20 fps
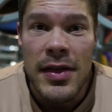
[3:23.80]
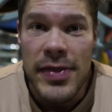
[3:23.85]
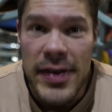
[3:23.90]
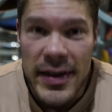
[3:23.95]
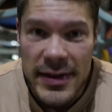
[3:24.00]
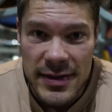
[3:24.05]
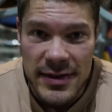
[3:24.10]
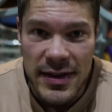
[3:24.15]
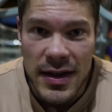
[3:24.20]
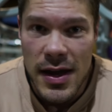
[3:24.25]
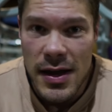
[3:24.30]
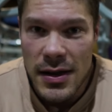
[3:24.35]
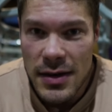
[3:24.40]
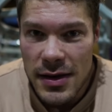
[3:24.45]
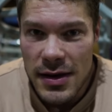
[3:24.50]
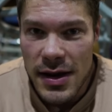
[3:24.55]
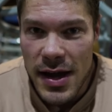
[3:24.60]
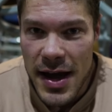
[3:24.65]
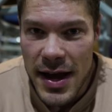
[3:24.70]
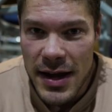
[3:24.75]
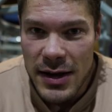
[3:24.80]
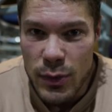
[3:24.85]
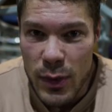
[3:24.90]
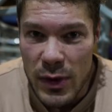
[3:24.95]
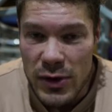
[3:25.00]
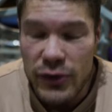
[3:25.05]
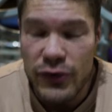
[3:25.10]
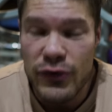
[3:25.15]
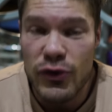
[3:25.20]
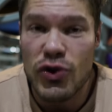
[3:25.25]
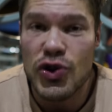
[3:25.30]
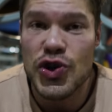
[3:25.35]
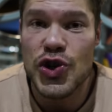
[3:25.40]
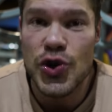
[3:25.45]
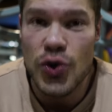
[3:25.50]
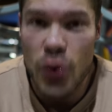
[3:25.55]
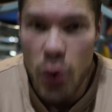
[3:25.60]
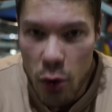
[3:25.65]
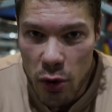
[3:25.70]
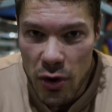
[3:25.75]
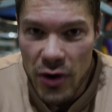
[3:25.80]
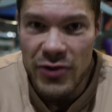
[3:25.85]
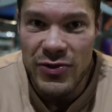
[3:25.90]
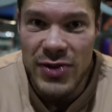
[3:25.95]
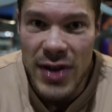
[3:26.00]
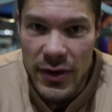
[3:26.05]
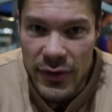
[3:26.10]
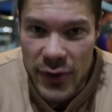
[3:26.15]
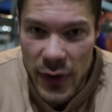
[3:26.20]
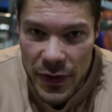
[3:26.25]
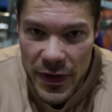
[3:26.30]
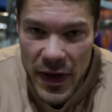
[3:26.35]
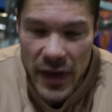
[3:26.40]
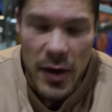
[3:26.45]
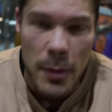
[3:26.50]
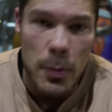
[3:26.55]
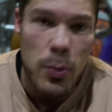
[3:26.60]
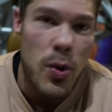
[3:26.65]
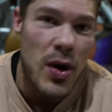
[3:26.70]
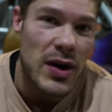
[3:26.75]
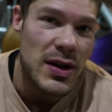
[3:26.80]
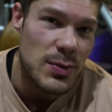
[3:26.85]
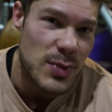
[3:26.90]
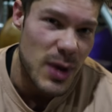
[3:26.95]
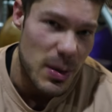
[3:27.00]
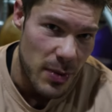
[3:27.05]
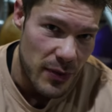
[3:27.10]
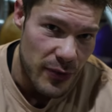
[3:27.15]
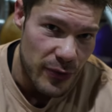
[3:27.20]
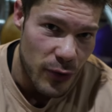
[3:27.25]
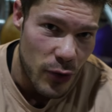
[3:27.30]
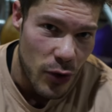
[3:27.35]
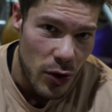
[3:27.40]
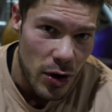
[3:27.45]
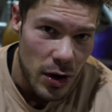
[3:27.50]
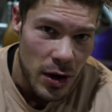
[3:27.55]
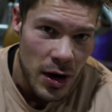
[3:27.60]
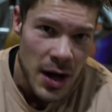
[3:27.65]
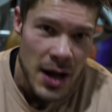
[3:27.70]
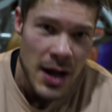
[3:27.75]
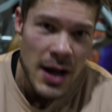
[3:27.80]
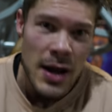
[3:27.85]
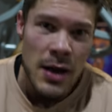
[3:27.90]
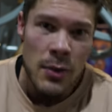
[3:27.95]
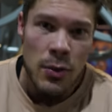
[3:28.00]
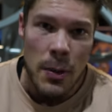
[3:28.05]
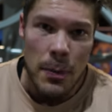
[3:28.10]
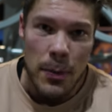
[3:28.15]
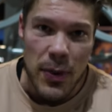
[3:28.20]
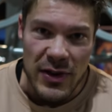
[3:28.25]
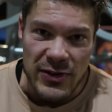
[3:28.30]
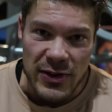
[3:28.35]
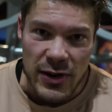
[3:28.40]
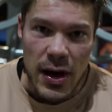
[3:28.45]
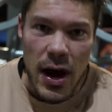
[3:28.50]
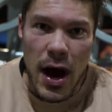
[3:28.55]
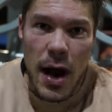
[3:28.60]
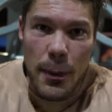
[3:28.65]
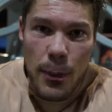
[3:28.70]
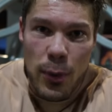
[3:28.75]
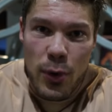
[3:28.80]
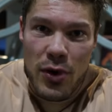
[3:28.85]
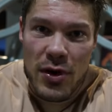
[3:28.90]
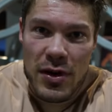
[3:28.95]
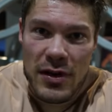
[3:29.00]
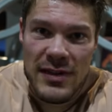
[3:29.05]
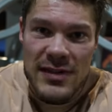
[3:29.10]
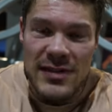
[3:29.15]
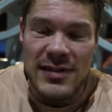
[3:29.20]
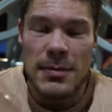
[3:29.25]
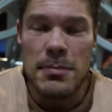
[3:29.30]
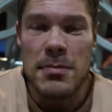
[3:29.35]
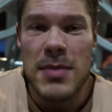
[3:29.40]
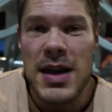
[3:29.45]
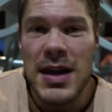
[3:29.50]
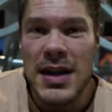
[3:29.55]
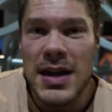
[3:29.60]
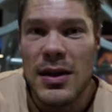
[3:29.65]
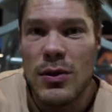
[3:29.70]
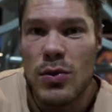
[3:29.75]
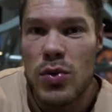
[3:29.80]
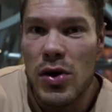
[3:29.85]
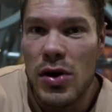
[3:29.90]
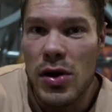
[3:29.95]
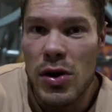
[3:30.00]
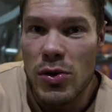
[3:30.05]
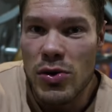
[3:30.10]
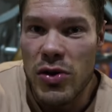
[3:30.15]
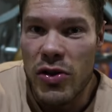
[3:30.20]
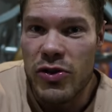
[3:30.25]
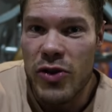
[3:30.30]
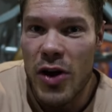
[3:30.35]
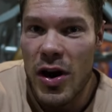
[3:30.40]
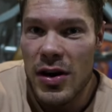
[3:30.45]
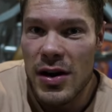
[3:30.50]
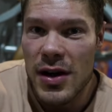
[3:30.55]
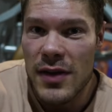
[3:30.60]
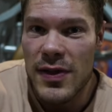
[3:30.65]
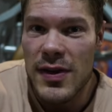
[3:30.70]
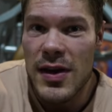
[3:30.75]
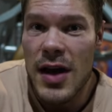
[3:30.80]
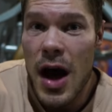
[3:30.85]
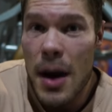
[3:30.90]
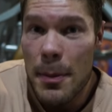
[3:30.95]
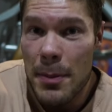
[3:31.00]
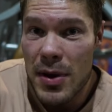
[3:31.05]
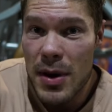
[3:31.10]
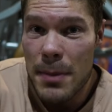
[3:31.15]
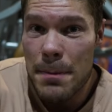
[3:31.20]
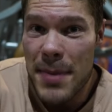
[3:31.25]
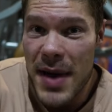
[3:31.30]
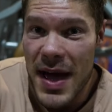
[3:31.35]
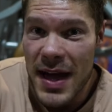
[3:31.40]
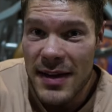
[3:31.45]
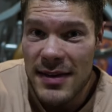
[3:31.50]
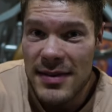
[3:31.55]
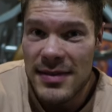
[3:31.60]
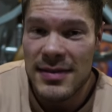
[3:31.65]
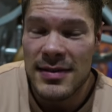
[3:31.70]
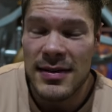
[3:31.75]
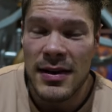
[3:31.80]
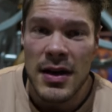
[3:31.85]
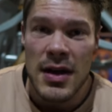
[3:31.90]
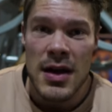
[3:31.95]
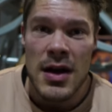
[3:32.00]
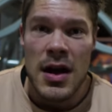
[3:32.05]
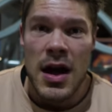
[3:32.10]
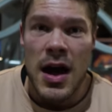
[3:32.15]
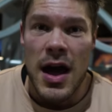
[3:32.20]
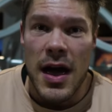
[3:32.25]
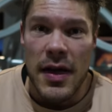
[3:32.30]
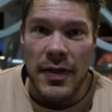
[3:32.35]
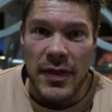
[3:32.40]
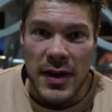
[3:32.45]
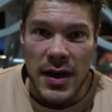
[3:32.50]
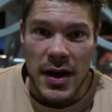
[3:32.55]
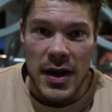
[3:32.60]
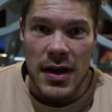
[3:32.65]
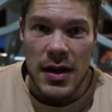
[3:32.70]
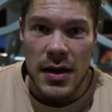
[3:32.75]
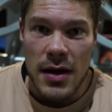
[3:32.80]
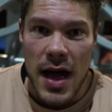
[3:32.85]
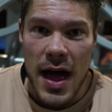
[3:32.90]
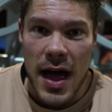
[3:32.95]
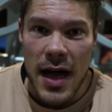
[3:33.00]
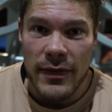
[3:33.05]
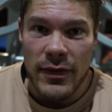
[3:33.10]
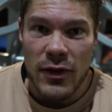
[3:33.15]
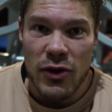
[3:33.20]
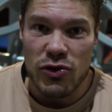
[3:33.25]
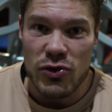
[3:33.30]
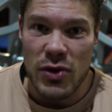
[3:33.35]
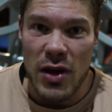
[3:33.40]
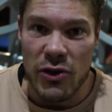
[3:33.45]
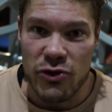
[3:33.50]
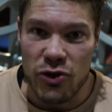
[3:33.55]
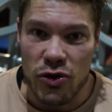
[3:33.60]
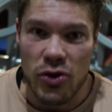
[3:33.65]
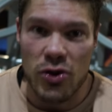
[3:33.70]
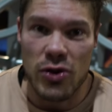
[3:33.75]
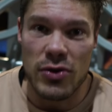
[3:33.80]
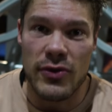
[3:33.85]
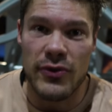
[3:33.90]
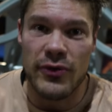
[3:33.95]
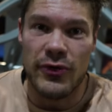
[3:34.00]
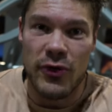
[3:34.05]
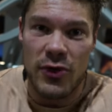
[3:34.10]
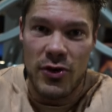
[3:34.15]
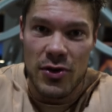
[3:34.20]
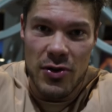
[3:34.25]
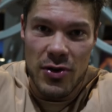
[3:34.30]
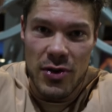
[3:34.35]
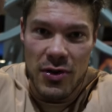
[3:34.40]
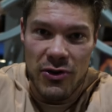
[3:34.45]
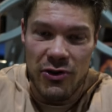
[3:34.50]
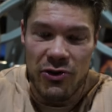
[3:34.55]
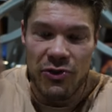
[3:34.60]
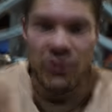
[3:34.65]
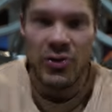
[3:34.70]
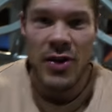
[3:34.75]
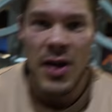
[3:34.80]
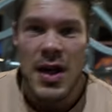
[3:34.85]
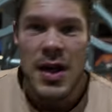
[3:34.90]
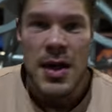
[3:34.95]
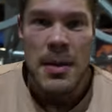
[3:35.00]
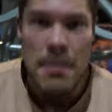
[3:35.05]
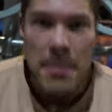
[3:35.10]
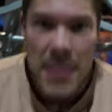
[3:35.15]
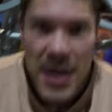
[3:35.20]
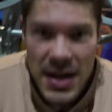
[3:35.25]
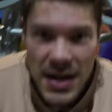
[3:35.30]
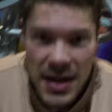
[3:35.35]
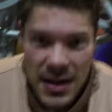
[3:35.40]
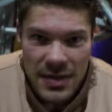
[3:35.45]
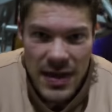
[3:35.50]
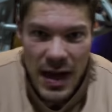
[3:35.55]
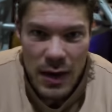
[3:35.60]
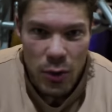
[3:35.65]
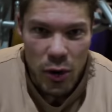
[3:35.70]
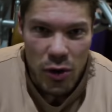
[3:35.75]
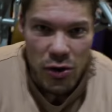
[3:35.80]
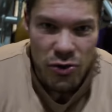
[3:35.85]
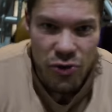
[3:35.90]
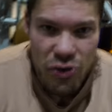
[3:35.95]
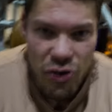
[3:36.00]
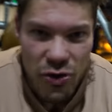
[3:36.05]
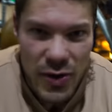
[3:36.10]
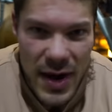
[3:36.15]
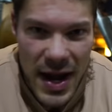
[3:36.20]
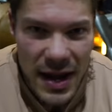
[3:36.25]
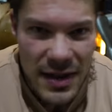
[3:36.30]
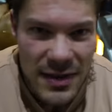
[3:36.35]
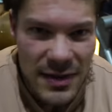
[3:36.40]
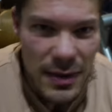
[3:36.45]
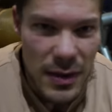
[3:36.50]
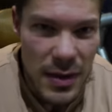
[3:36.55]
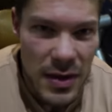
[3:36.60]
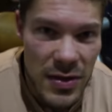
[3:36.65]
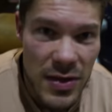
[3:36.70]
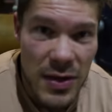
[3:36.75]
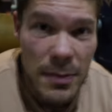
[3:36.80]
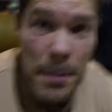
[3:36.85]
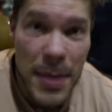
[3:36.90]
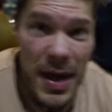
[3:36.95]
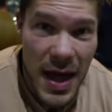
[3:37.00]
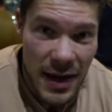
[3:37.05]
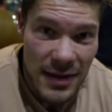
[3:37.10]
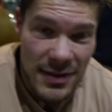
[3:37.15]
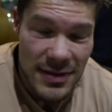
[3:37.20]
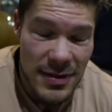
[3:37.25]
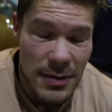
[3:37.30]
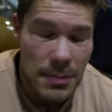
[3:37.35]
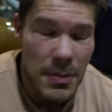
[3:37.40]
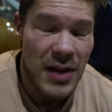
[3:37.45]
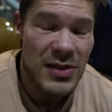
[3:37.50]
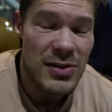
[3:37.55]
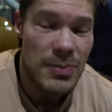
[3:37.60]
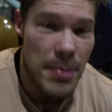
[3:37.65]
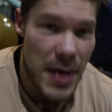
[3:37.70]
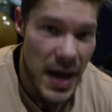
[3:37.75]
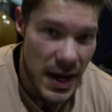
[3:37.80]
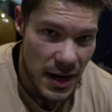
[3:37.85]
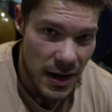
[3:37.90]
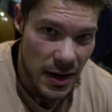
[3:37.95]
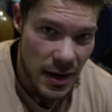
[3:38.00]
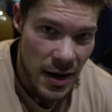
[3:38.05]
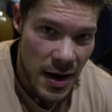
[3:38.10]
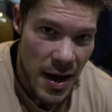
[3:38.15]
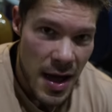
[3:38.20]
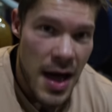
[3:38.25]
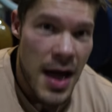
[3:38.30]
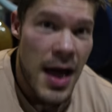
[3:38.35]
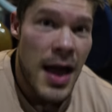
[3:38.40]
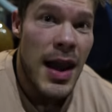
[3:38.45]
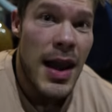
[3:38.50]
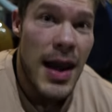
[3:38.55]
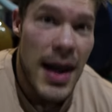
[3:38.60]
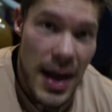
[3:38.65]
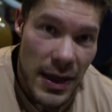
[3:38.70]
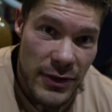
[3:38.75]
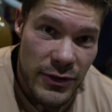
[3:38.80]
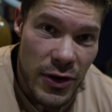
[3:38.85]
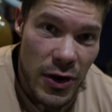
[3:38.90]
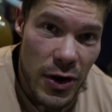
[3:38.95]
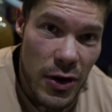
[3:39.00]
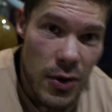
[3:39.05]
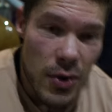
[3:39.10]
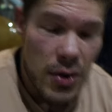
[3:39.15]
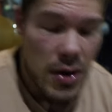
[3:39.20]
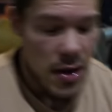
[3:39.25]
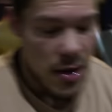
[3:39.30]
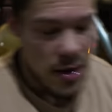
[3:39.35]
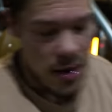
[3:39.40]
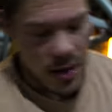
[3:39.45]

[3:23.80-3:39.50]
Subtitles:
This is the incline, which for sure is different than the one we did before. We're pressing upwards, meaning we're going to target the upper pecs, and the handles will also converge, meaning they will contract the pecs much better. Let's go.